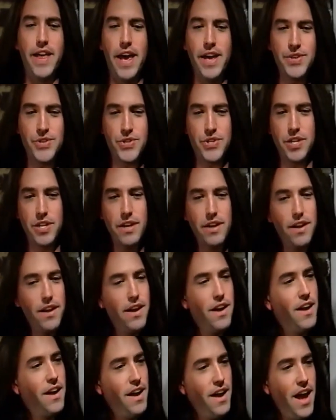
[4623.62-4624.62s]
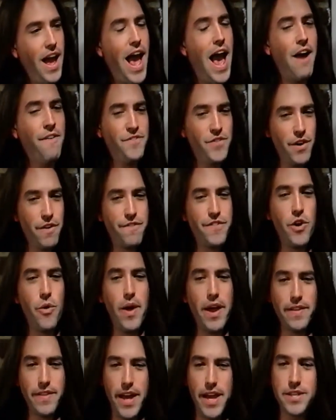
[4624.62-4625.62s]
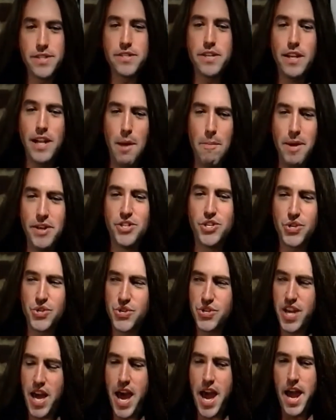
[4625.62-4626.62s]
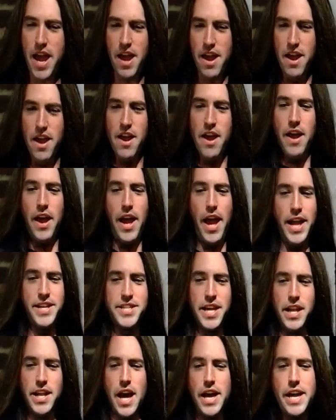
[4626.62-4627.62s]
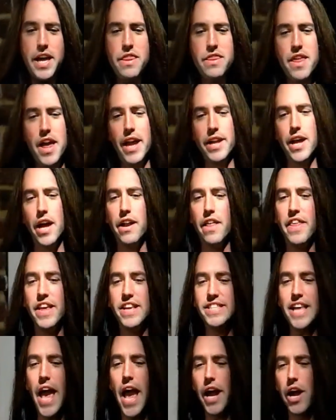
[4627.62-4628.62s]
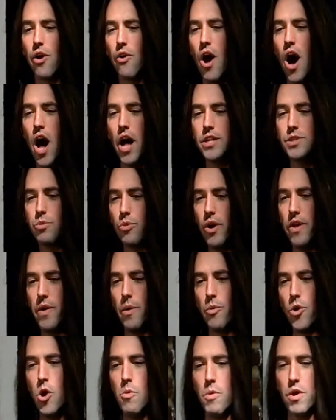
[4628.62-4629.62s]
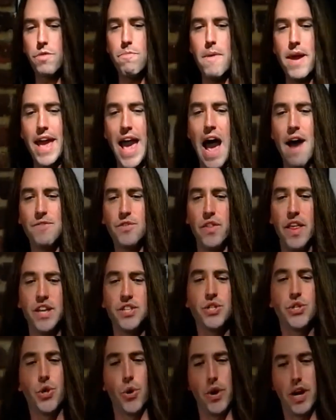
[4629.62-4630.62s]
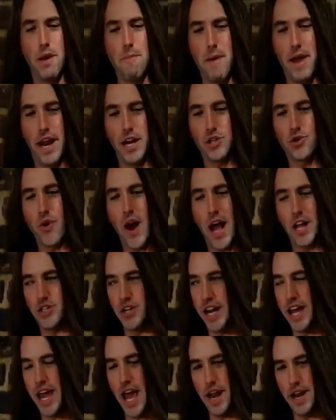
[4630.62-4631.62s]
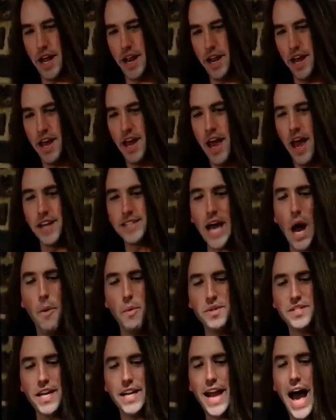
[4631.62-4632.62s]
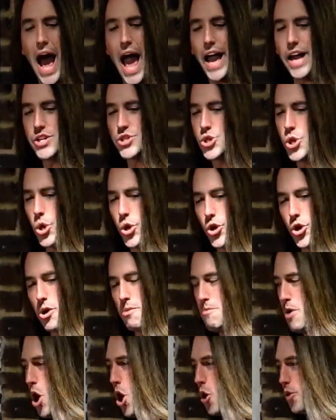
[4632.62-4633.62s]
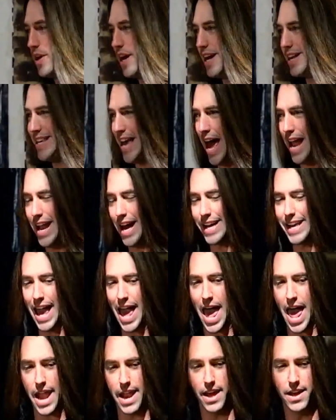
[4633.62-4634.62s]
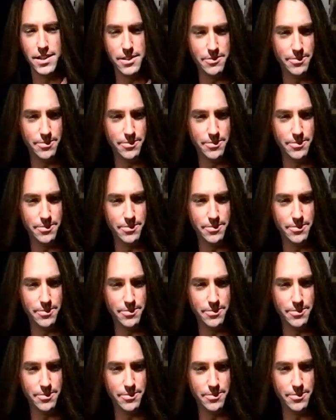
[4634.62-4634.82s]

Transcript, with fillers: this, after viewing this, let me just say it's a lucky thing none of these Agarons were in the room with me after this 30 minute tragedy ended, as I was in Ike Turner mode yet again.